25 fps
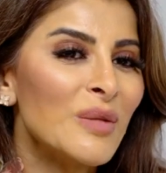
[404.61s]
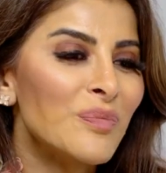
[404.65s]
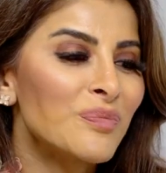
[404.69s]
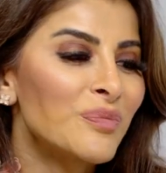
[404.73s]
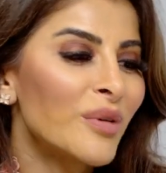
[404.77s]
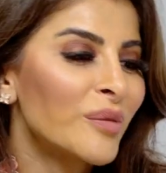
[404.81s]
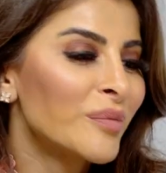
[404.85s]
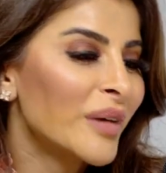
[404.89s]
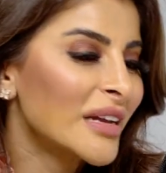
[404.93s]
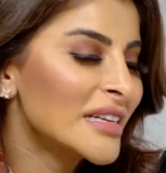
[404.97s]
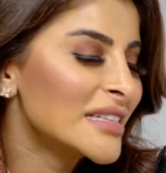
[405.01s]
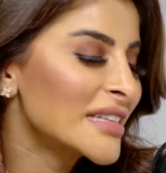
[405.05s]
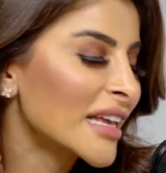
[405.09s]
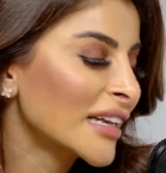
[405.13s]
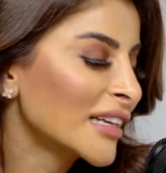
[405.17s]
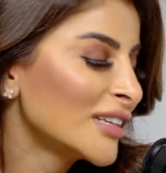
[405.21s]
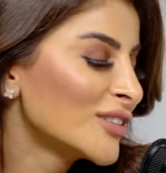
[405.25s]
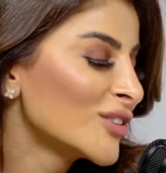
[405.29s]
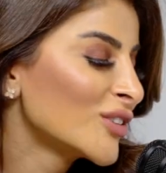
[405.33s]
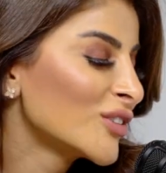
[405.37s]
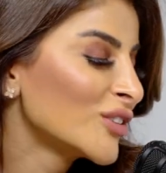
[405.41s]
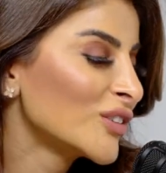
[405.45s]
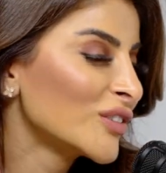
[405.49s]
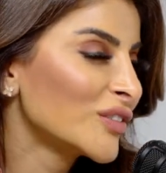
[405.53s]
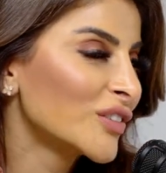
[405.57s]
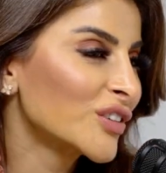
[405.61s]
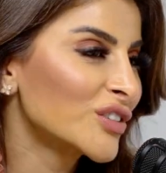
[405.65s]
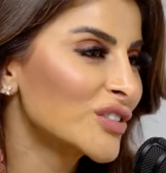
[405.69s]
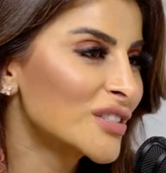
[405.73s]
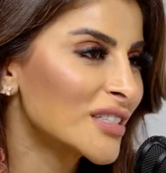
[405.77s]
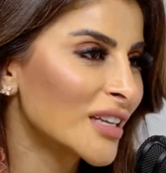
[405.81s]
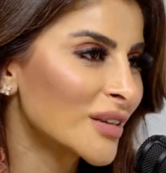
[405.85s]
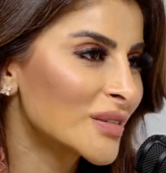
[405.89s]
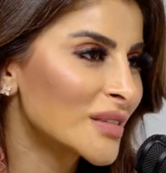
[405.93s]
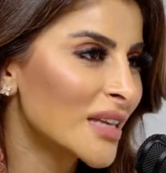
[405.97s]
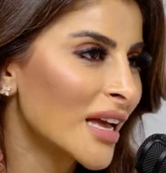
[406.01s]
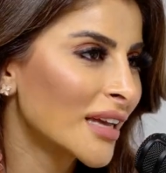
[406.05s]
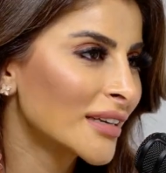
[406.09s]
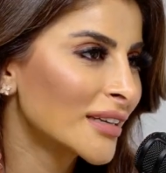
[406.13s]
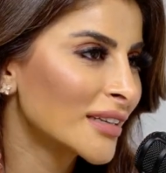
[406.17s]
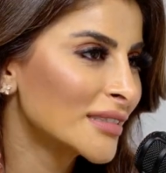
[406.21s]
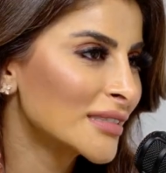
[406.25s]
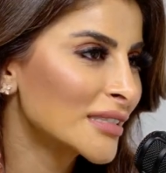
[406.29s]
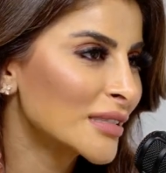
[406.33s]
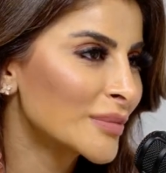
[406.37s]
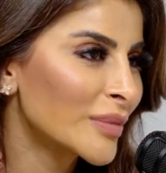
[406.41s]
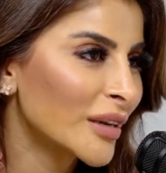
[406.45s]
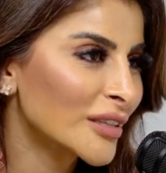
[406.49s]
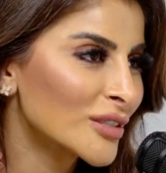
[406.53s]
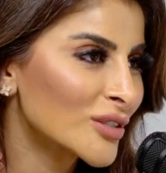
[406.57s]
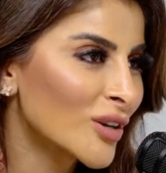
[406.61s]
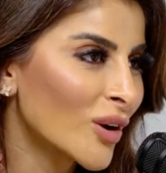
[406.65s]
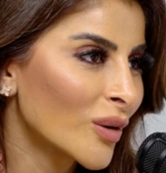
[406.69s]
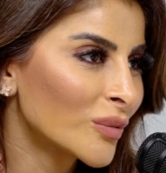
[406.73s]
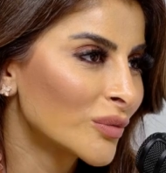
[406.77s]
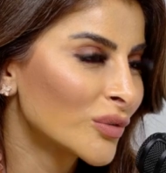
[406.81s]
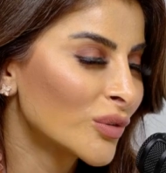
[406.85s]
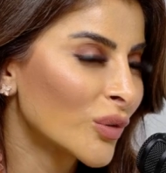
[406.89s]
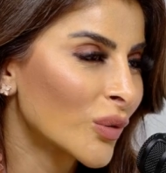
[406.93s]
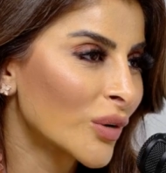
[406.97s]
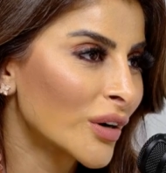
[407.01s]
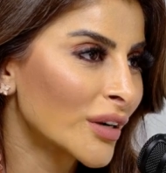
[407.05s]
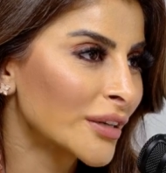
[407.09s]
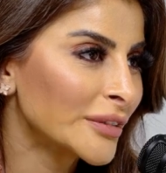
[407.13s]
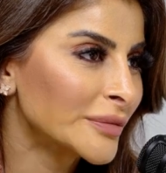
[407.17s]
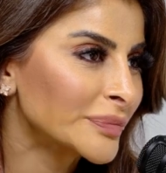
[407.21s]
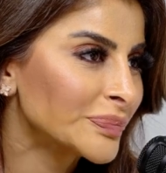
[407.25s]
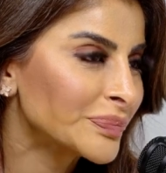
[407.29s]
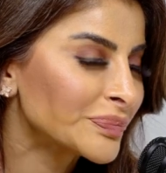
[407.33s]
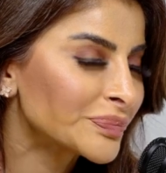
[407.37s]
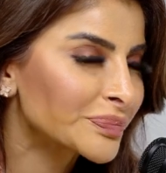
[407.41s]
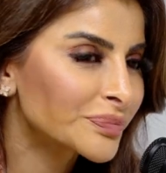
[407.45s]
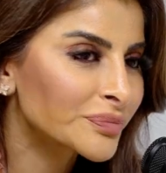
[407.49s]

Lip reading: But my second year university, I was headhunted by Tom Ford.